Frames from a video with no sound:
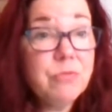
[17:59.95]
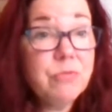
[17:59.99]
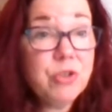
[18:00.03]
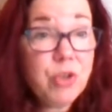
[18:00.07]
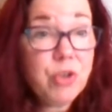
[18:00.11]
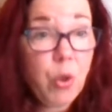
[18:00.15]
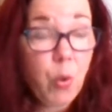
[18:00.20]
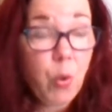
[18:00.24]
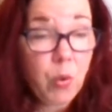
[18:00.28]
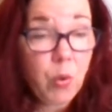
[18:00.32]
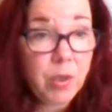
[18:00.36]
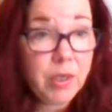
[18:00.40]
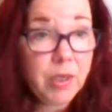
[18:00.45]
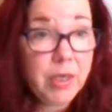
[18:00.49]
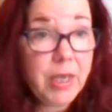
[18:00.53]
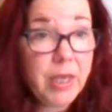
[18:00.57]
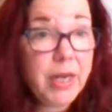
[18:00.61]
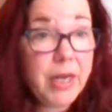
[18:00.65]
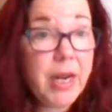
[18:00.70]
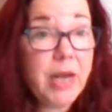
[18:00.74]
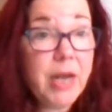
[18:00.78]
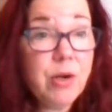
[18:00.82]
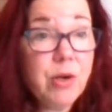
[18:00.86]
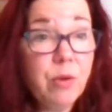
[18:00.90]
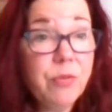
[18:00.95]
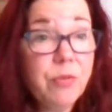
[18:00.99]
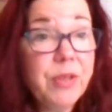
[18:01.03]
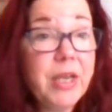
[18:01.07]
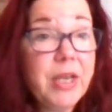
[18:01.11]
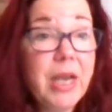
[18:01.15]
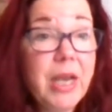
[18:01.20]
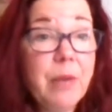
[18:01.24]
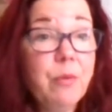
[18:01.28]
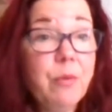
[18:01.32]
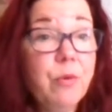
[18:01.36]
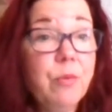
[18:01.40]
Totally. And I don't
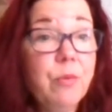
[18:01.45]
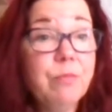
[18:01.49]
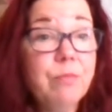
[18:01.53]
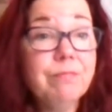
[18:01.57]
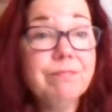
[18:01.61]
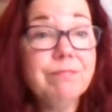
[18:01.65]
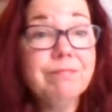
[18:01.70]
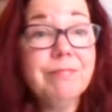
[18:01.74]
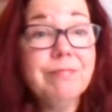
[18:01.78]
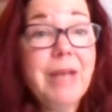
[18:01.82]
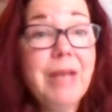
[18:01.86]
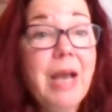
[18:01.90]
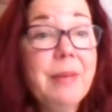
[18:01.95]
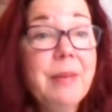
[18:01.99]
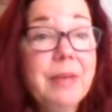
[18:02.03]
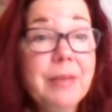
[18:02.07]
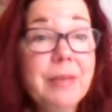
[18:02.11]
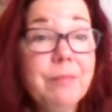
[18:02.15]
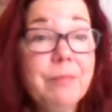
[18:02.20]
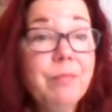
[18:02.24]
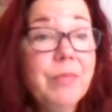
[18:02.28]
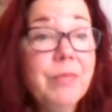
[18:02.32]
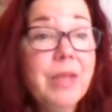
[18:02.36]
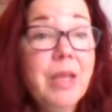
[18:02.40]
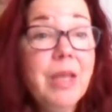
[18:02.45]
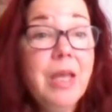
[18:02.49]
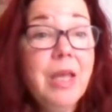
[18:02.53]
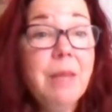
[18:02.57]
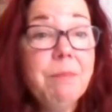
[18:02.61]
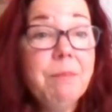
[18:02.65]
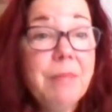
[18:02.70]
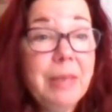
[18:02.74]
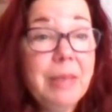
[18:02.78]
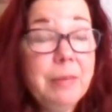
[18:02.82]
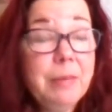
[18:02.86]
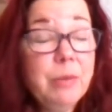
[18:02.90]
think I will. I mean,
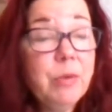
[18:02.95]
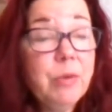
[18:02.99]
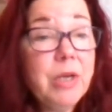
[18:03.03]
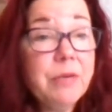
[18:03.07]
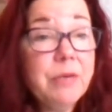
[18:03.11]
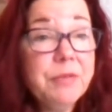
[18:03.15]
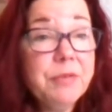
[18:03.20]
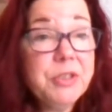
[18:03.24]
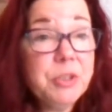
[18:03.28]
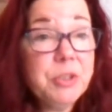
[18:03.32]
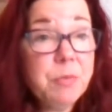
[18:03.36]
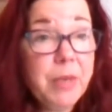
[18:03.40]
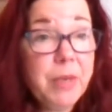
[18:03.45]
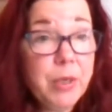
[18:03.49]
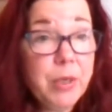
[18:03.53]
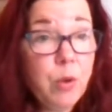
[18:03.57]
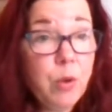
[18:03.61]
maybe when I reach my